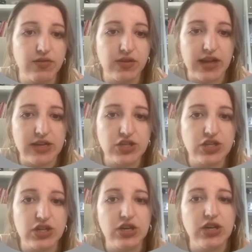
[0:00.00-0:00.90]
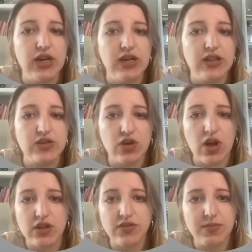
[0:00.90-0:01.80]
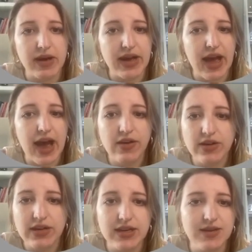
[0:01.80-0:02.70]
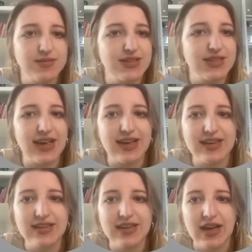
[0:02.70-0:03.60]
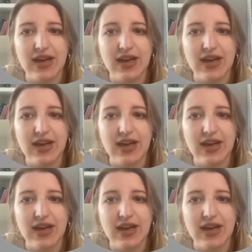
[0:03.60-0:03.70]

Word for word: for the last year. These are all of my acronyms and